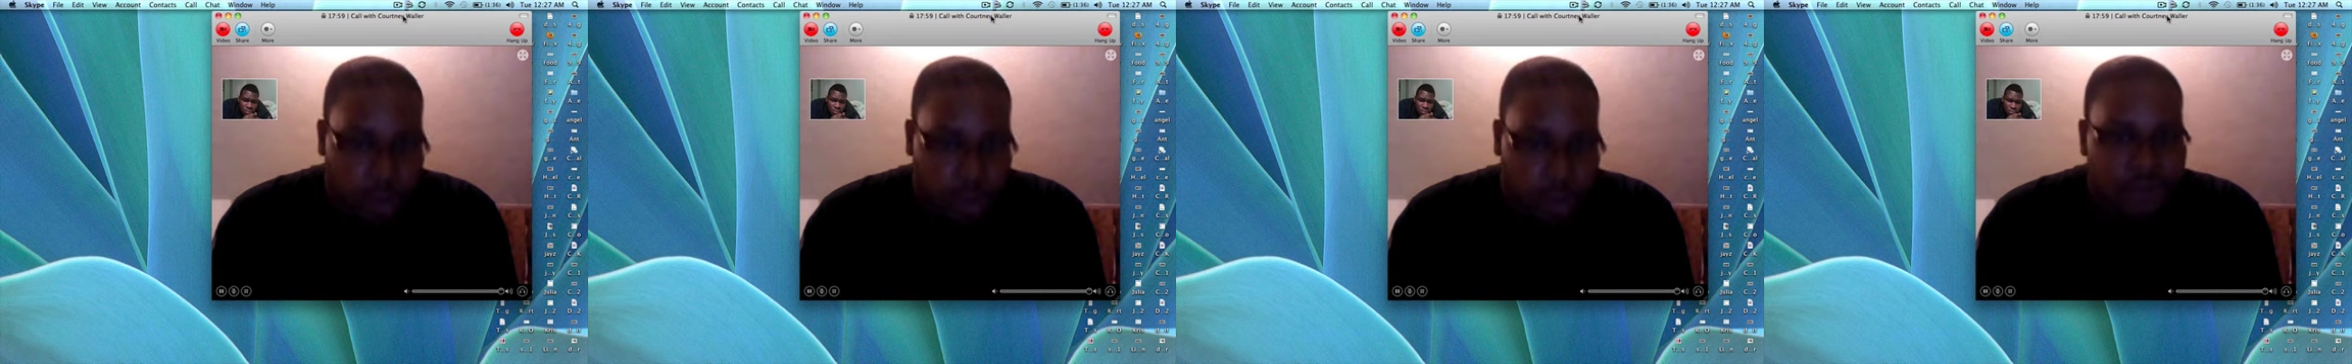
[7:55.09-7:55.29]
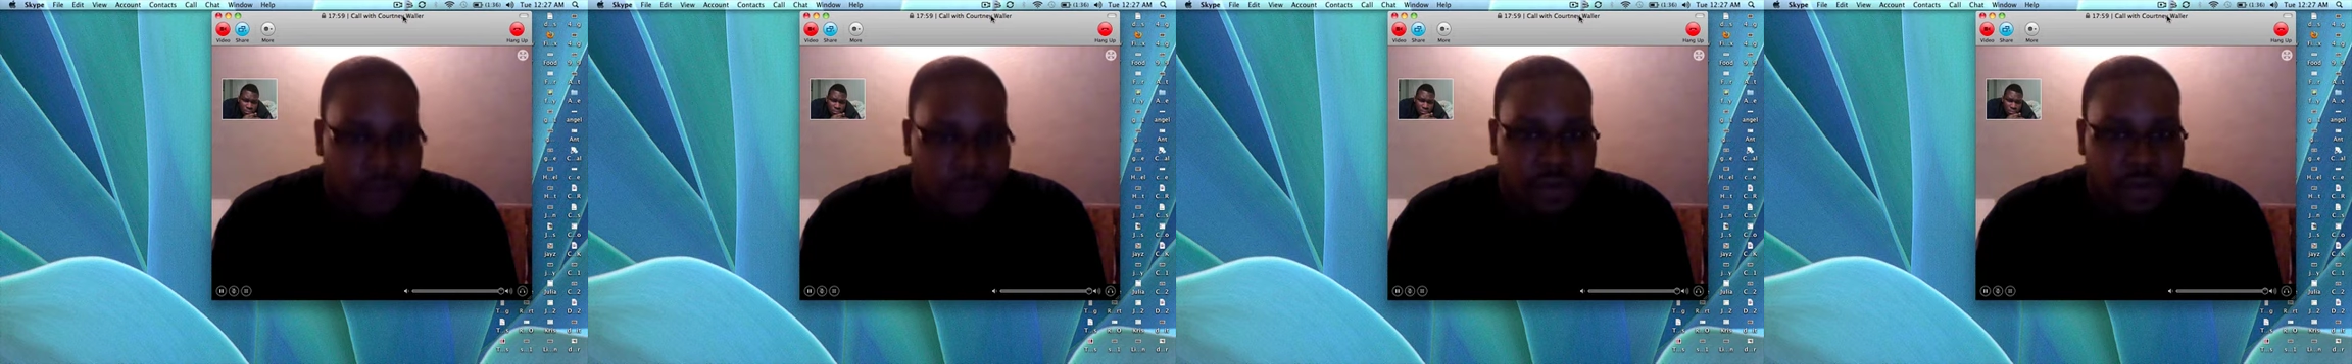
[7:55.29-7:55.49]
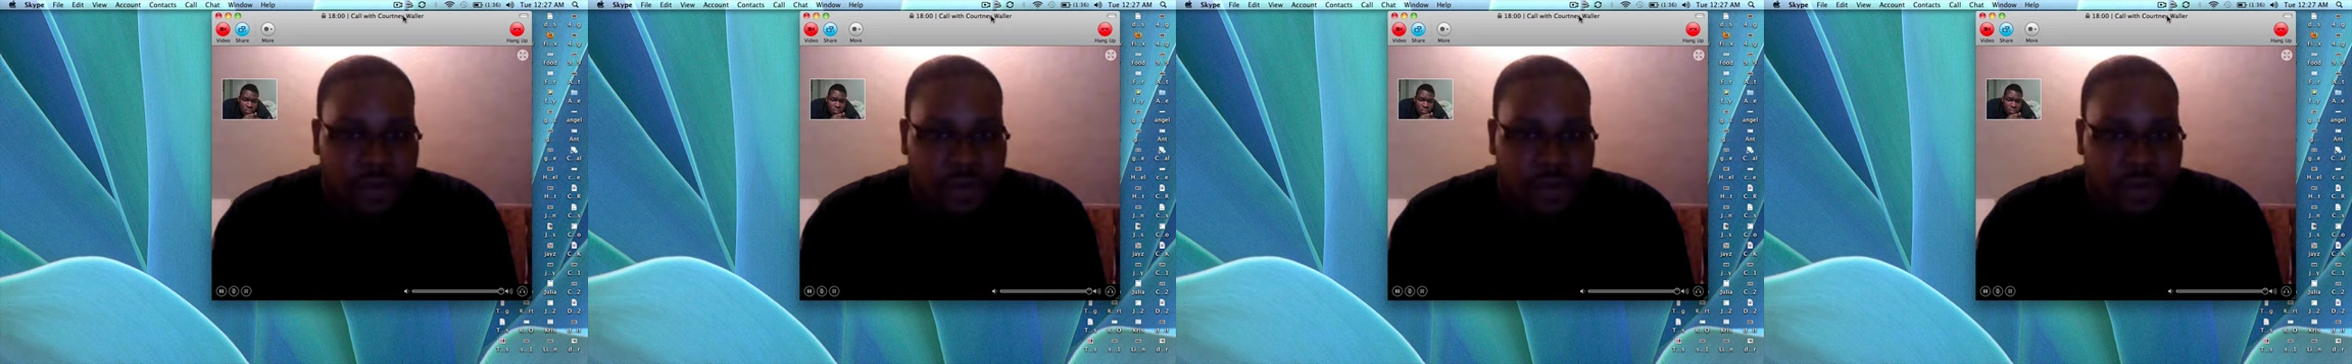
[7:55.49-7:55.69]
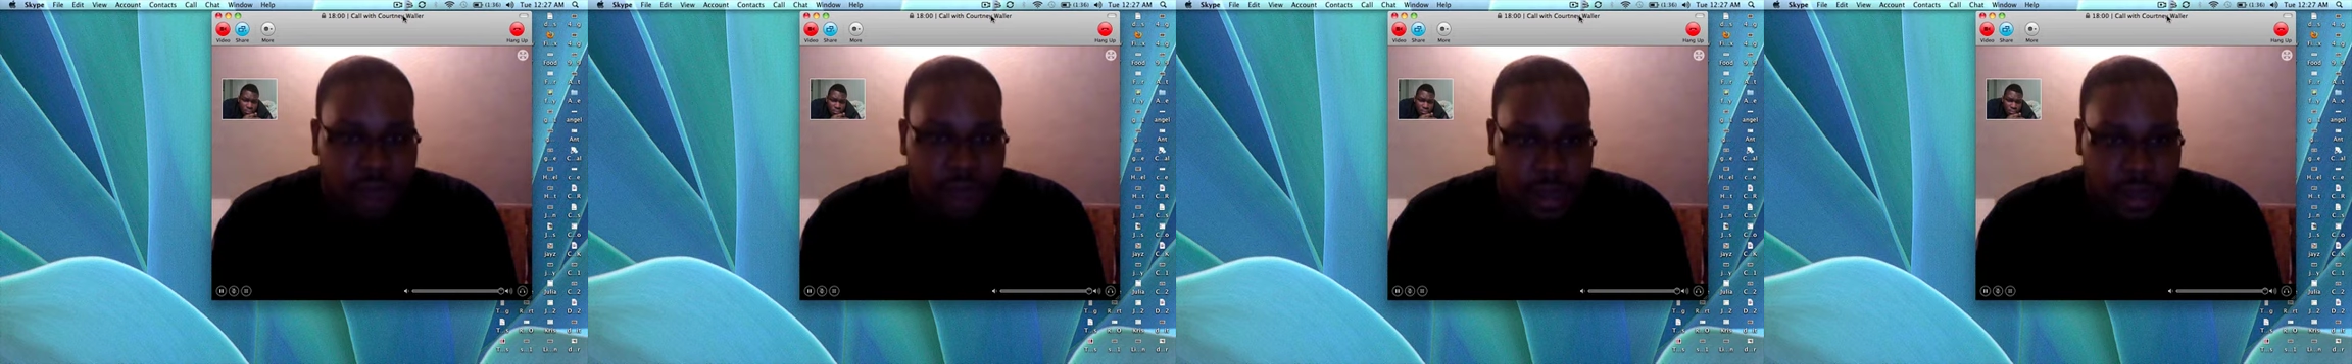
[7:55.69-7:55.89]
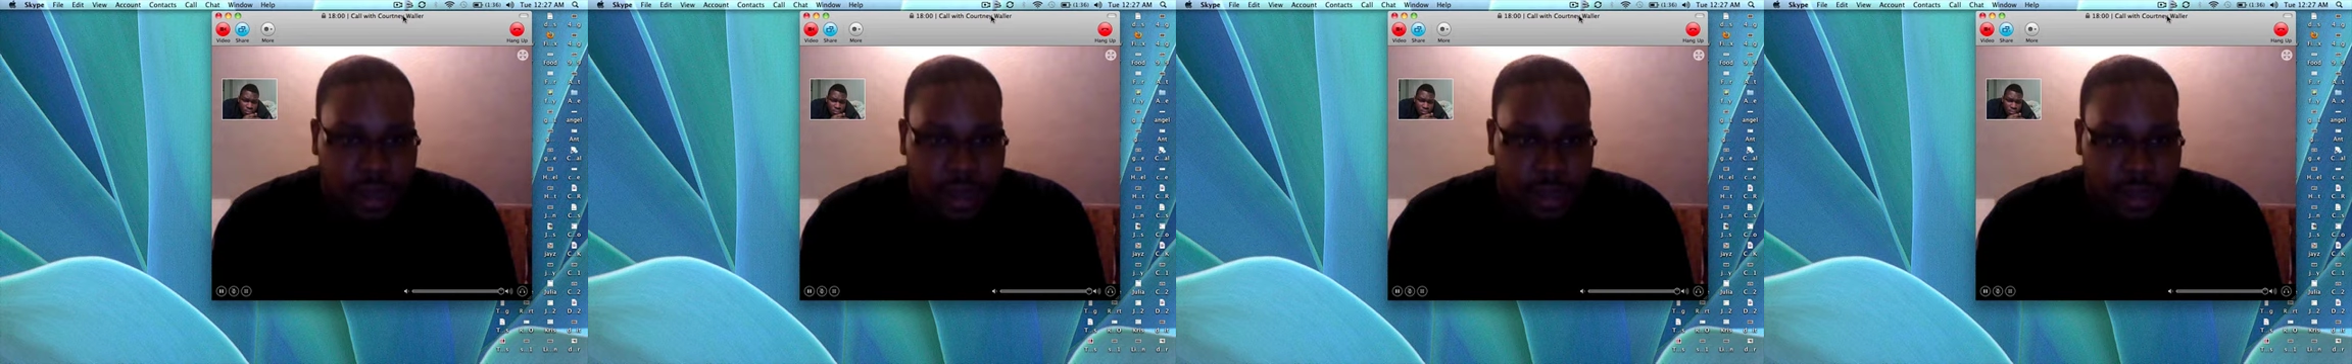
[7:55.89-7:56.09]
only for the
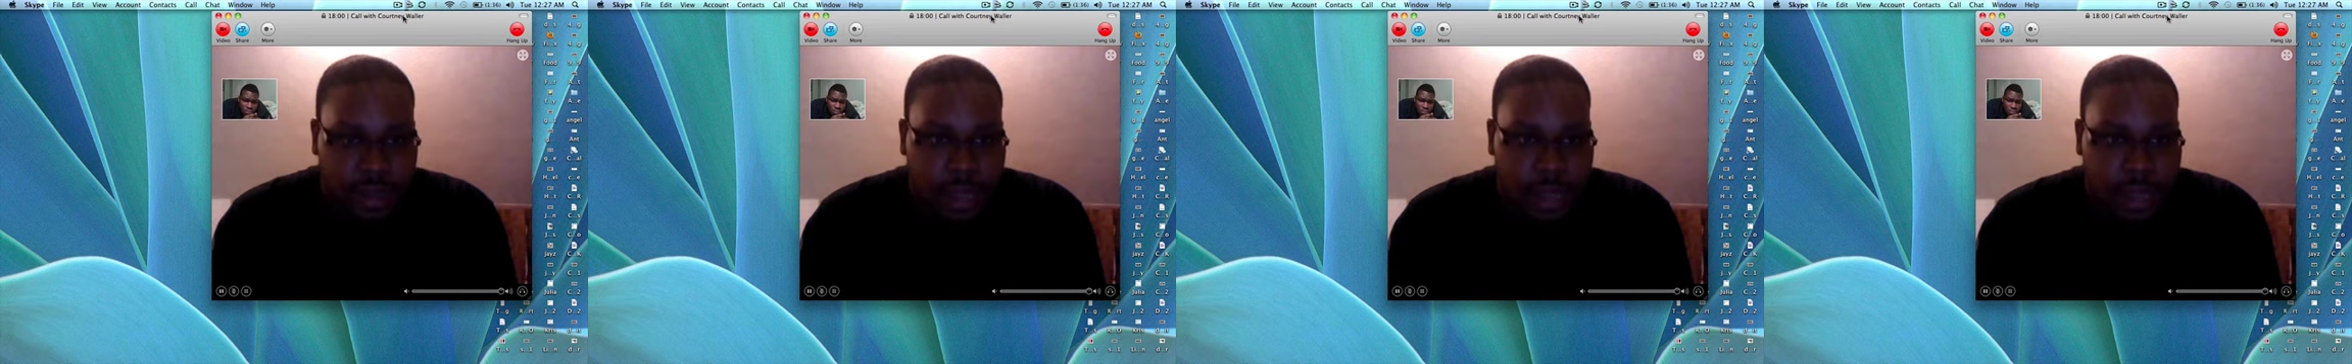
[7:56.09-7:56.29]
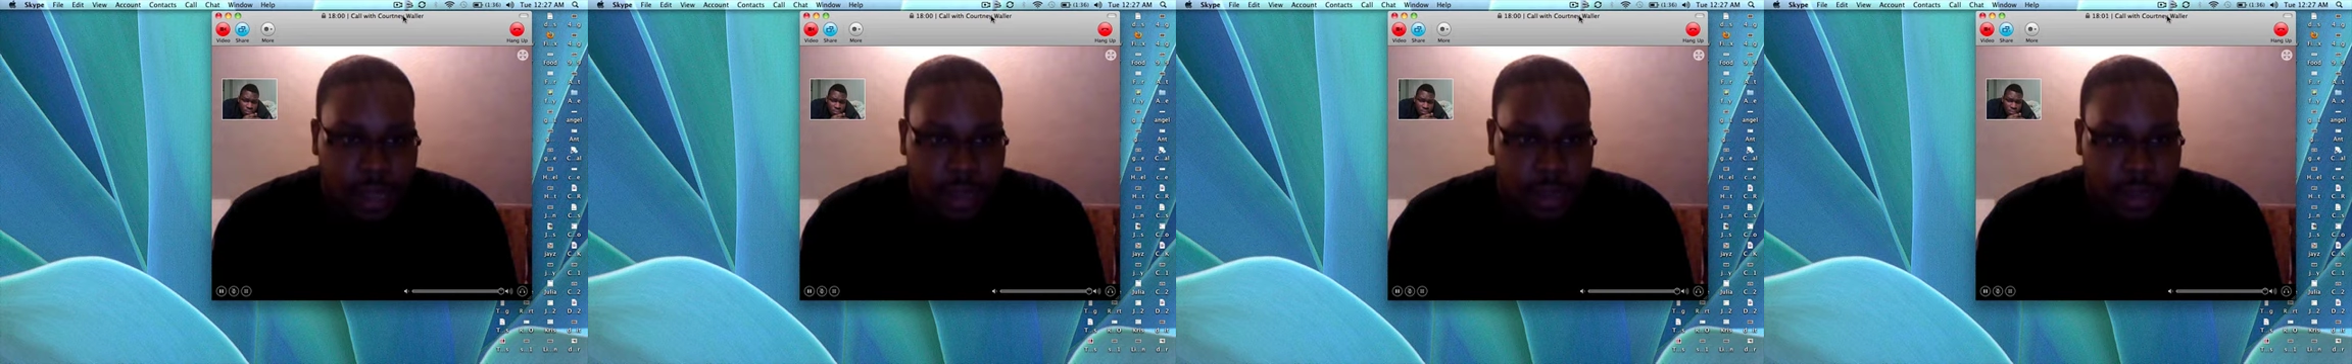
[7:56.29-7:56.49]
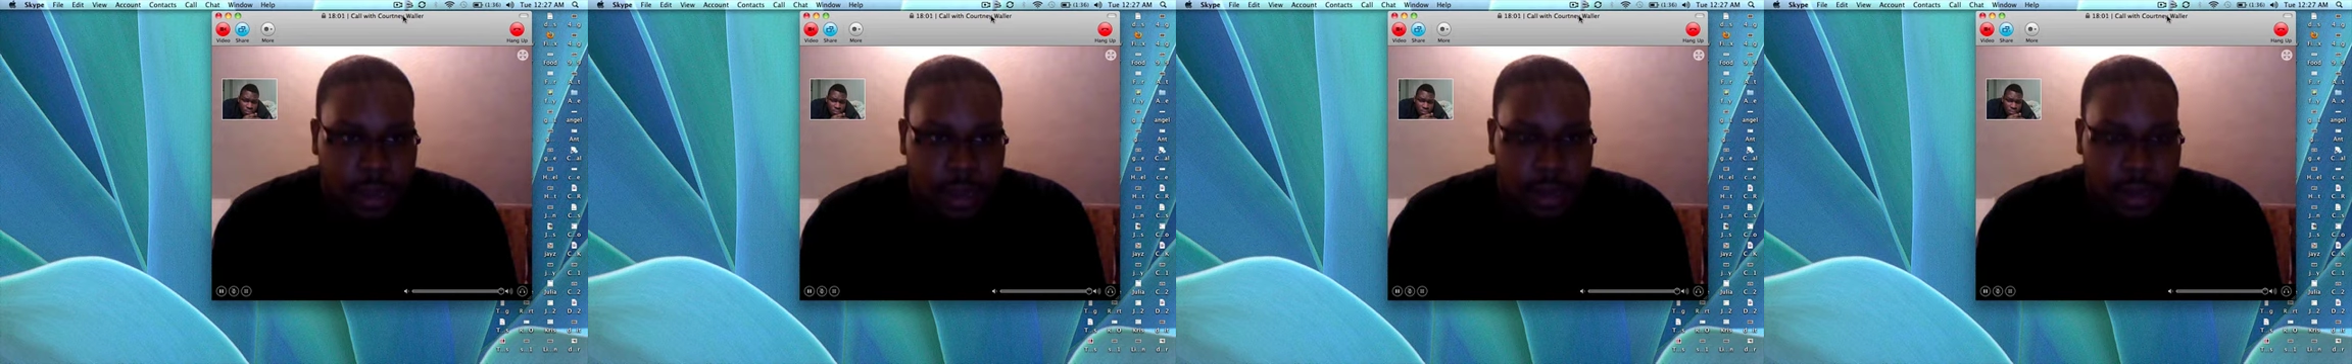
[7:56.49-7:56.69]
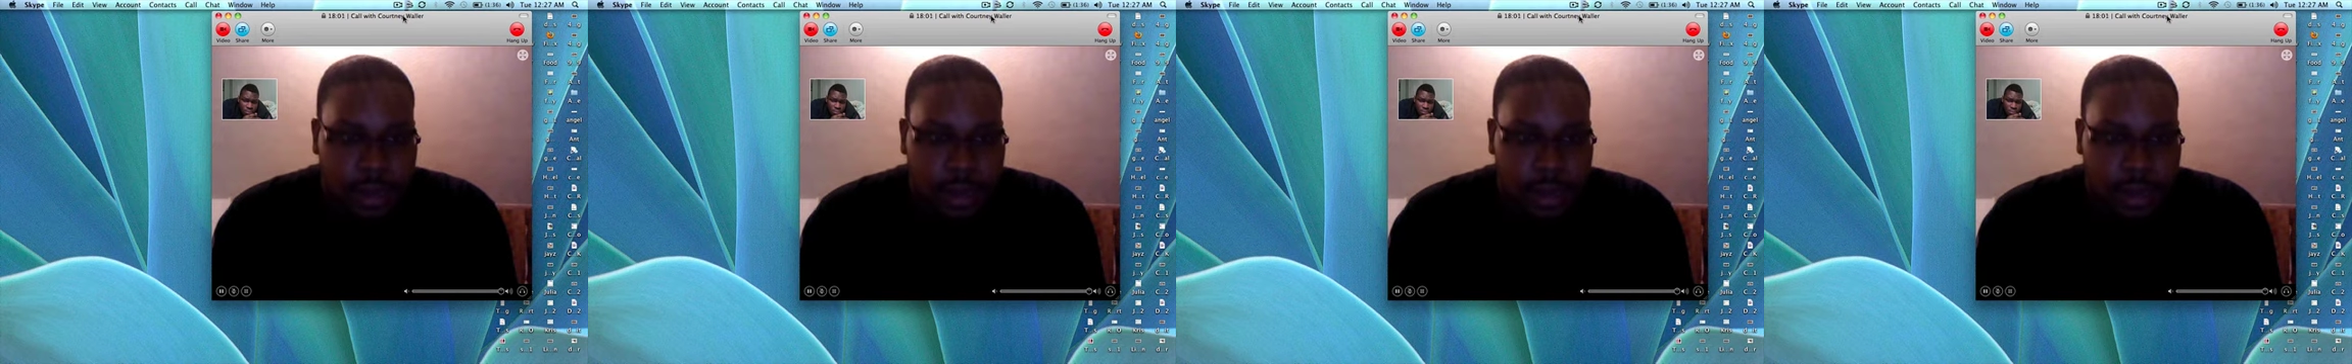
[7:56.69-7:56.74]
fact that,